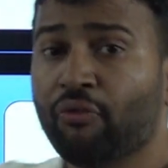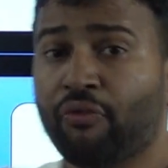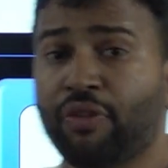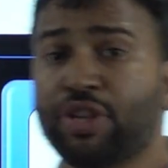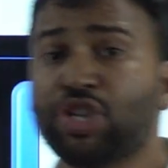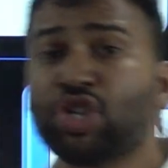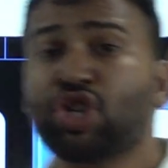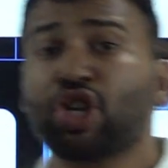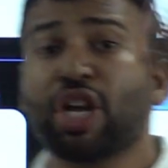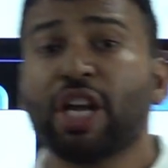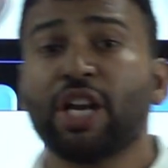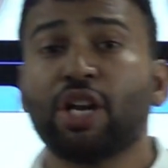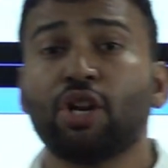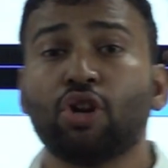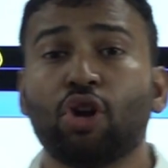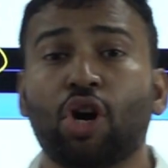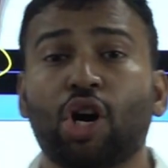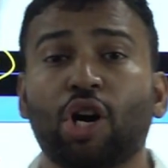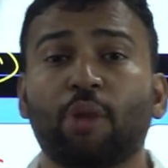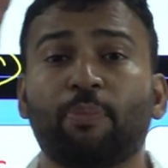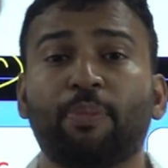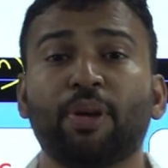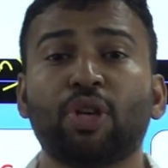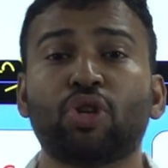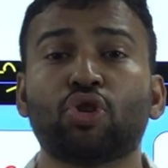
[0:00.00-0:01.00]
which
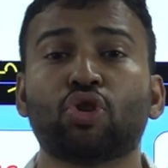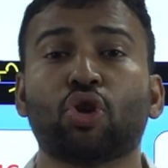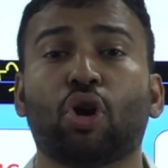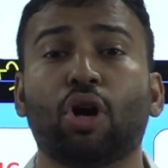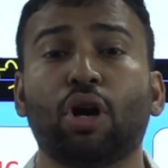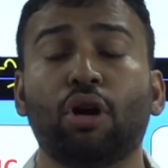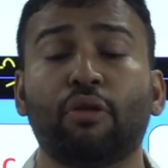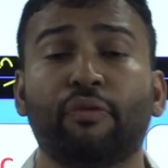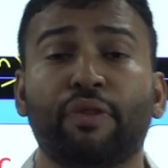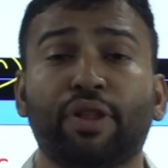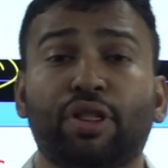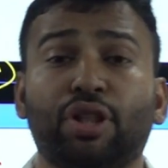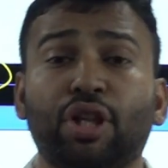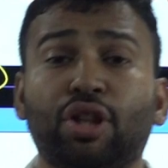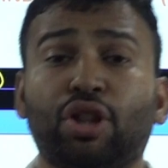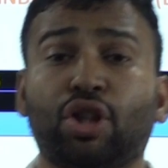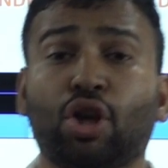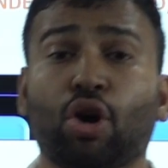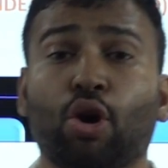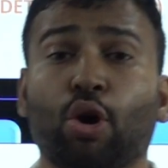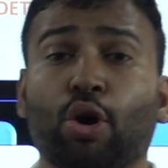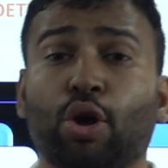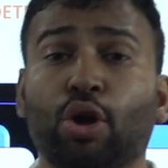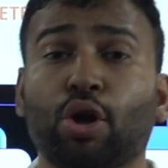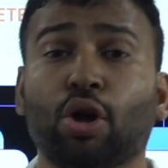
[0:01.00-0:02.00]
cannot be solved with the
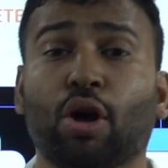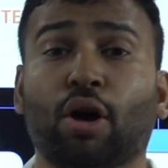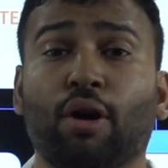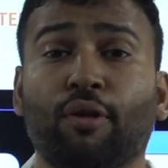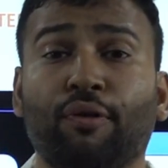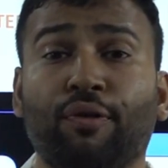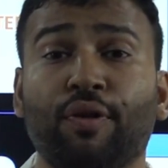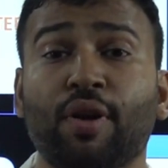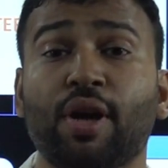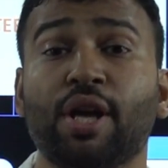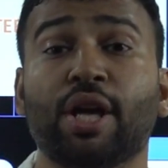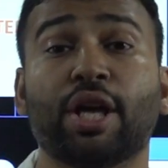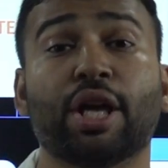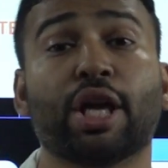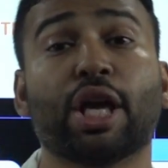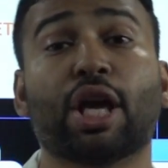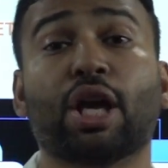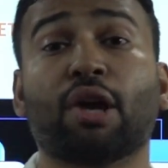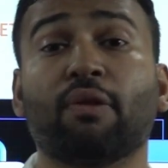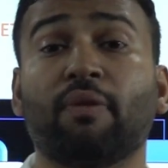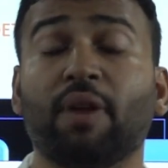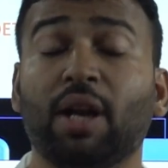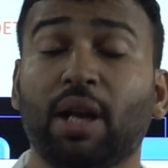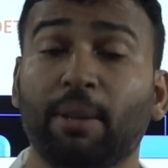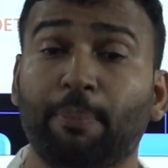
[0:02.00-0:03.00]
theory of
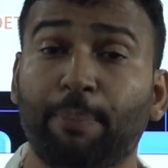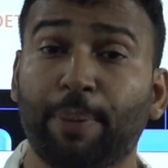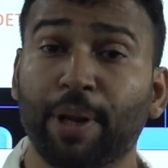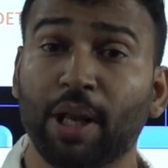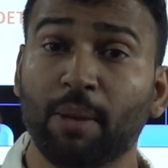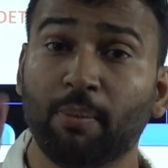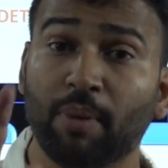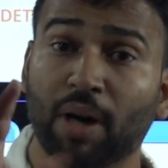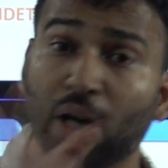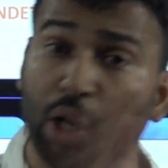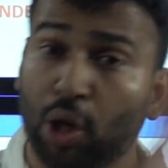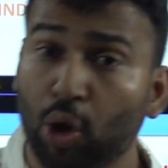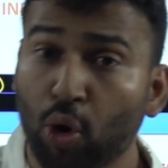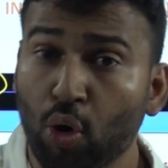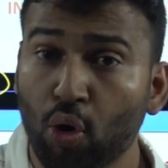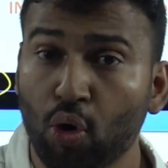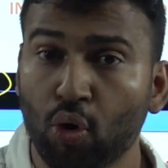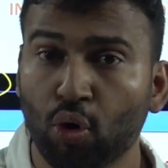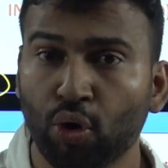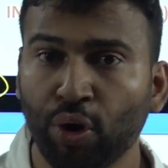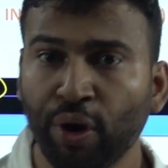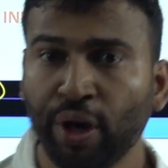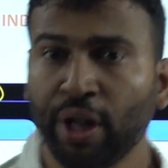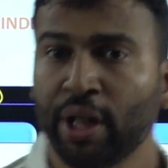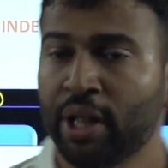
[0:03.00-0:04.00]
equilibrium
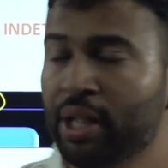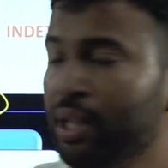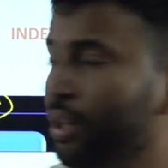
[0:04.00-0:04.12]
alone,